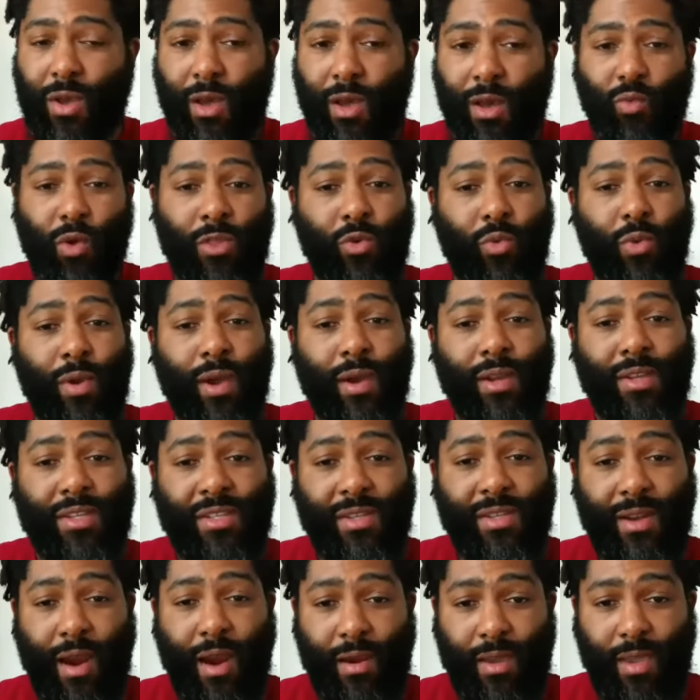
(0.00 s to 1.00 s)
whether we're going to
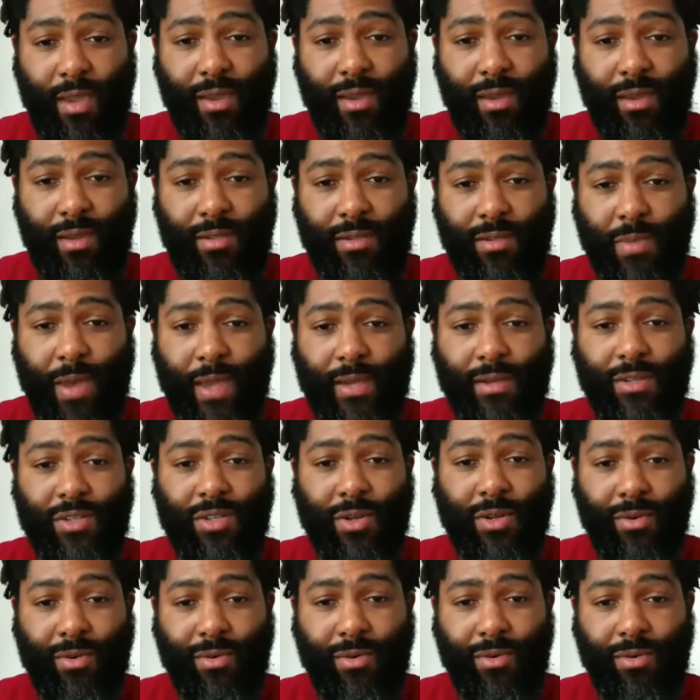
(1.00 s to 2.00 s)
send our kids back to
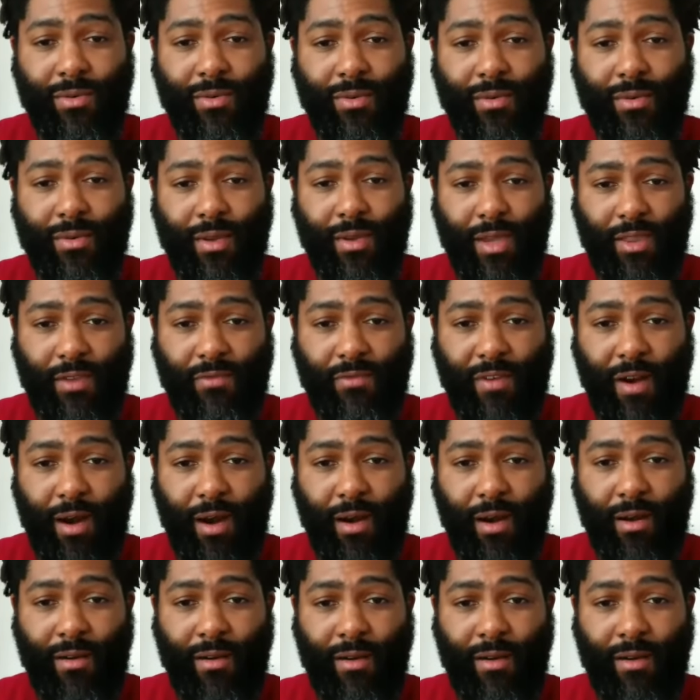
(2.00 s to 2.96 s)
school in the fall,